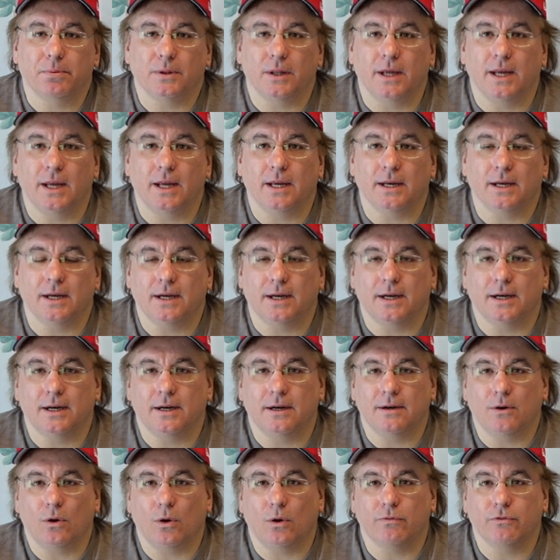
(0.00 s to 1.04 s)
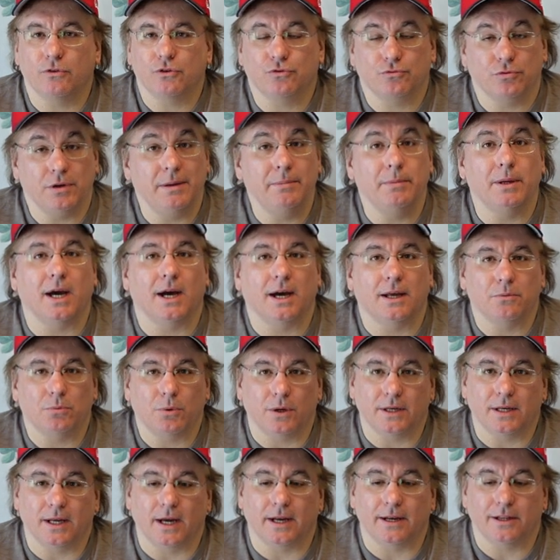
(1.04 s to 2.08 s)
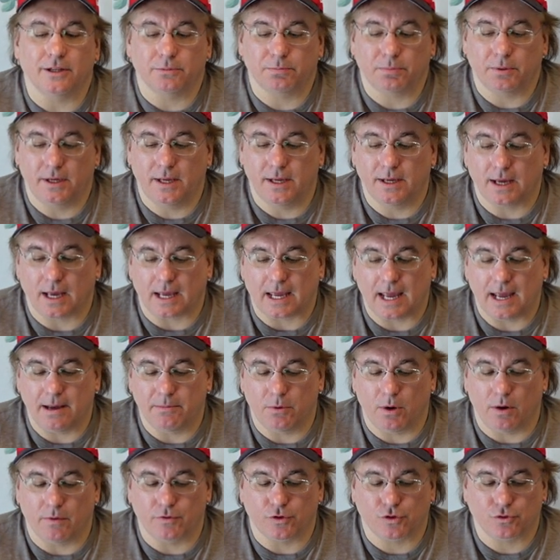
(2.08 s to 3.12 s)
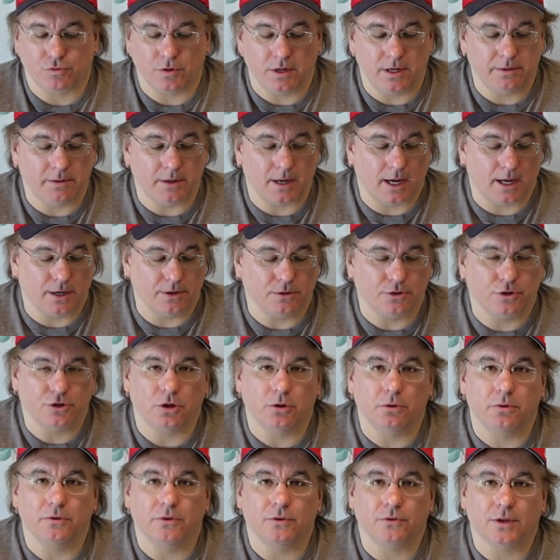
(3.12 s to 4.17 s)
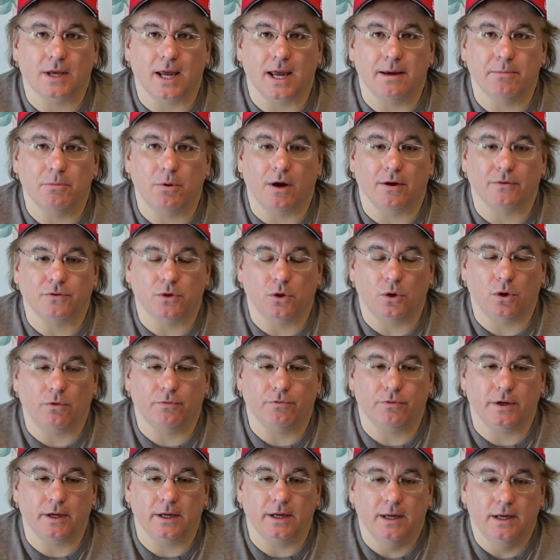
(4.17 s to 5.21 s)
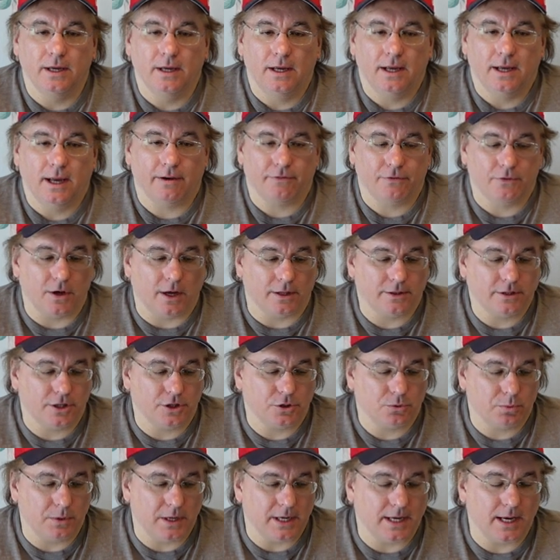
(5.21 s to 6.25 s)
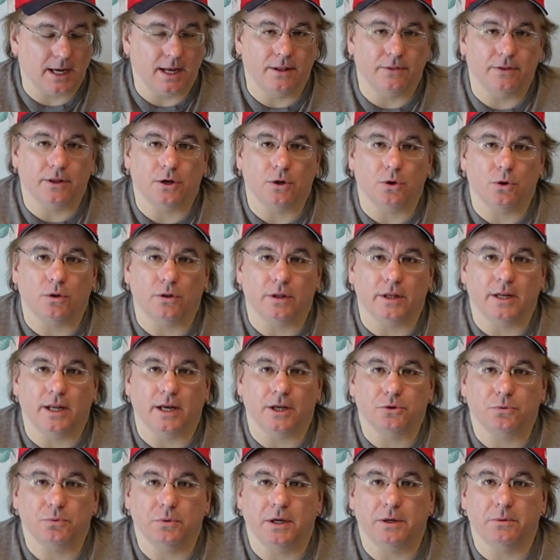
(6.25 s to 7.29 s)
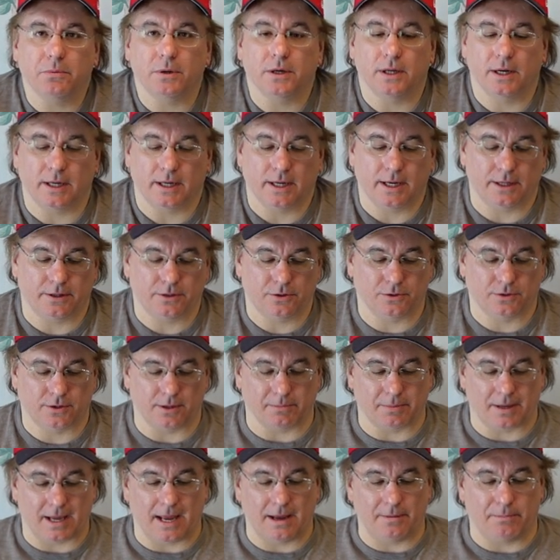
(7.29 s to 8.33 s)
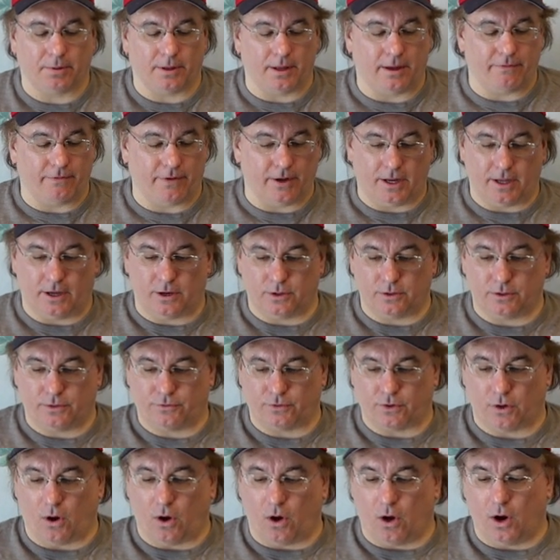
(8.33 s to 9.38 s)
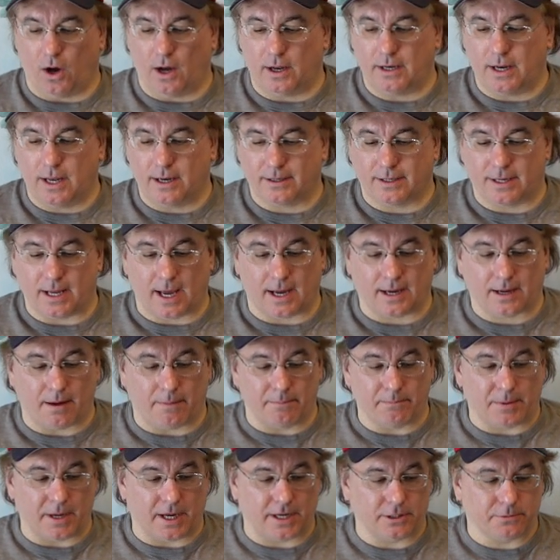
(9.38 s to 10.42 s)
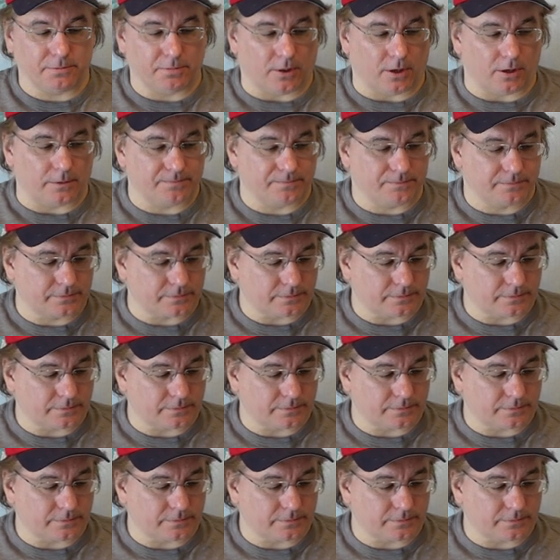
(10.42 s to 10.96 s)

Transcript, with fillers: playing uh, over StreamYard one night, is playing a game over StreamYard and showing this game off. So hopefully, if not this weekend, then early next week, we're going to get to some gameplay videos for On Deck Baseball.